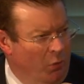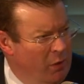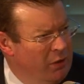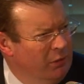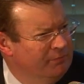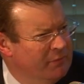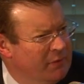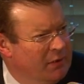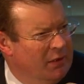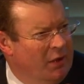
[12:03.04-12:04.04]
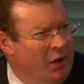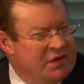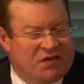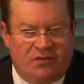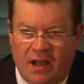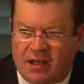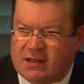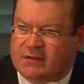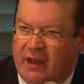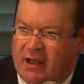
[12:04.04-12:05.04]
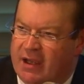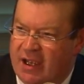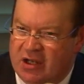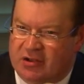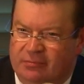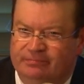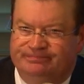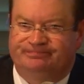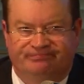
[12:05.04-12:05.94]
Well, Australians on that occasion